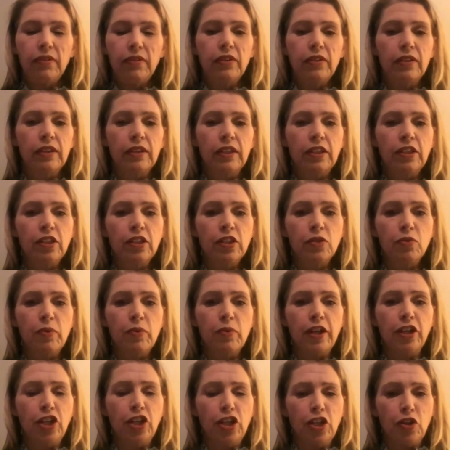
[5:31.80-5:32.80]
This is
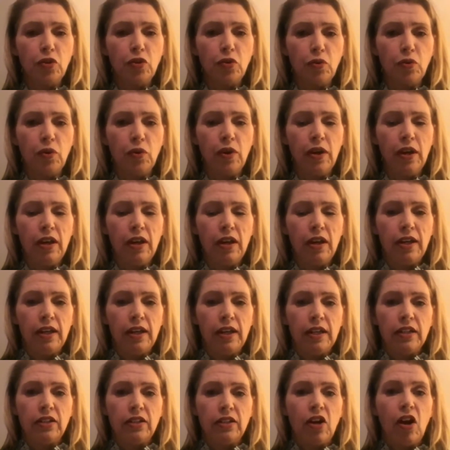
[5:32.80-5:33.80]
when you
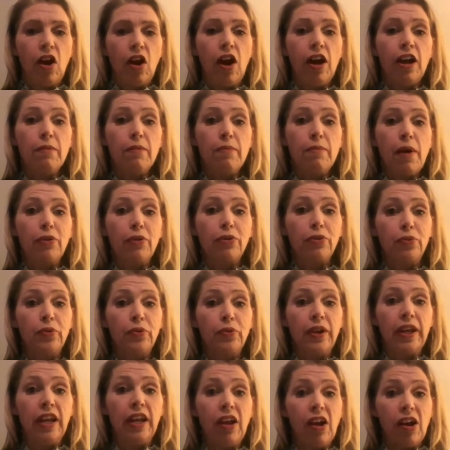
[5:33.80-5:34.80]
talk about
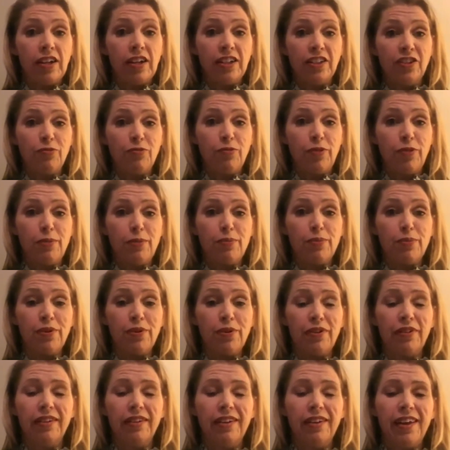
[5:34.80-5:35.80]
3 kinds of
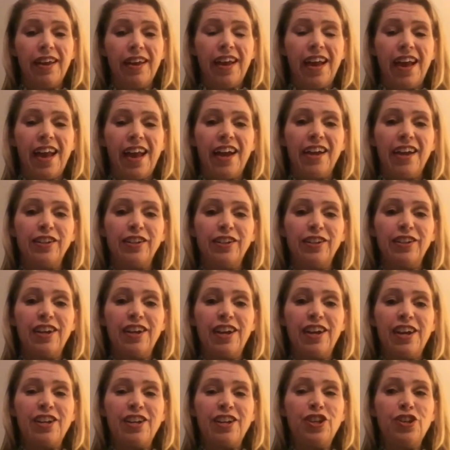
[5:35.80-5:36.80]
people, and
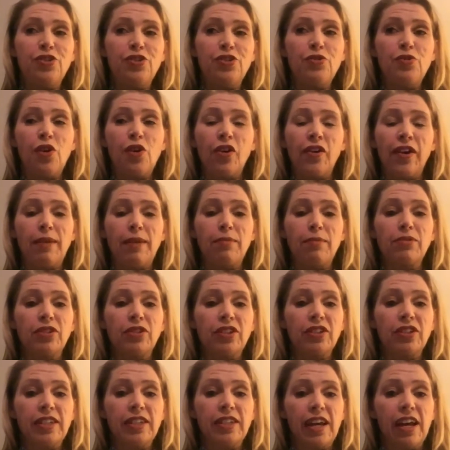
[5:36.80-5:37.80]
you are able
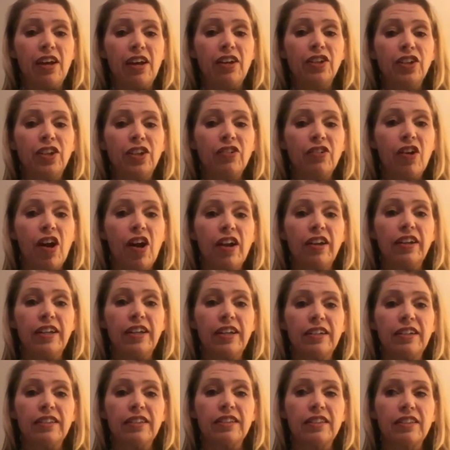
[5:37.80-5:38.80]
to tell your
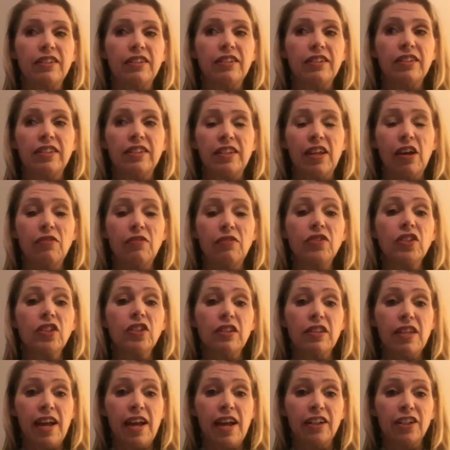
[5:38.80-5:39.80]
audience to
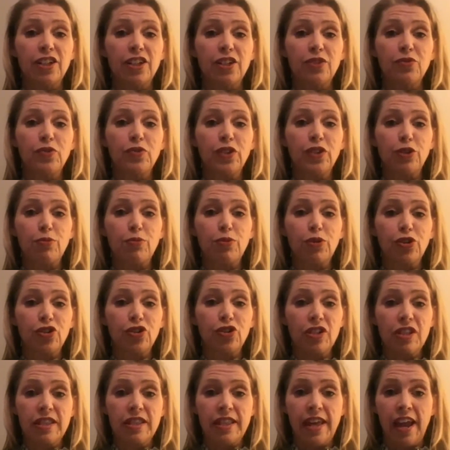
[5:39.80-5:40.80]
self-select which
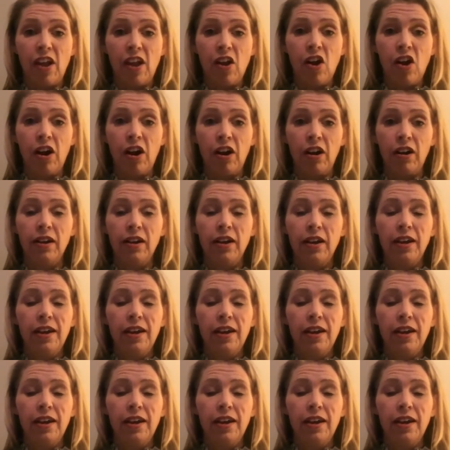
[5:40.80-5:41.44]
person they are.